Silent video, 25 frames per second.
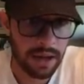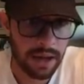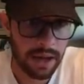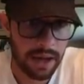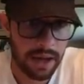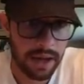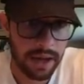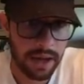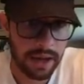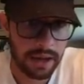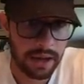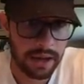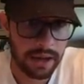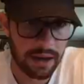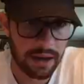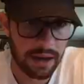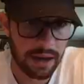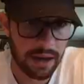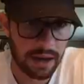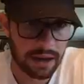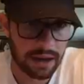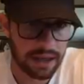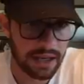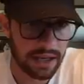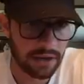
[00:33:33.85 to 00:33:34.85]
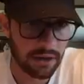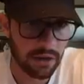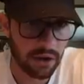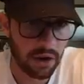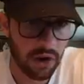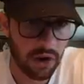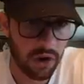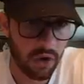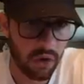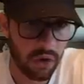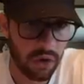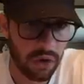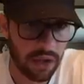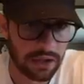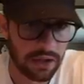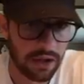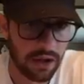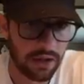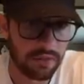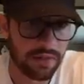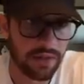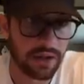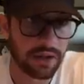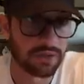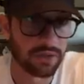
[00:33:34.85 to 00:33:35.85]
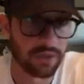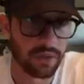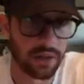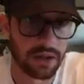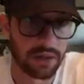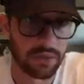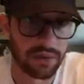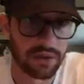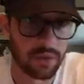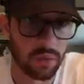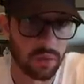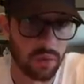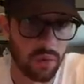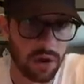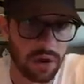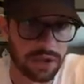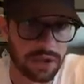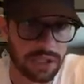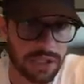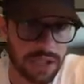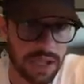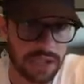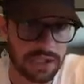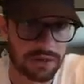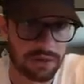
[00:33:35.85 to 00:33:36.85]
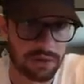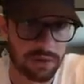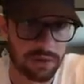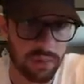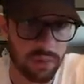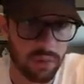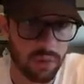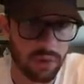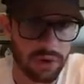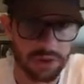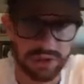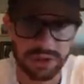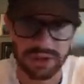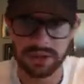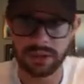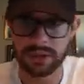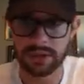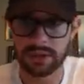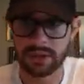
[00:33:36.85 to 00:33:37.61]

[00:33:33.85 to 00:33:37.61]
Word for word: And Keelan Cole, I love that he's running with the ones, and that's the reports.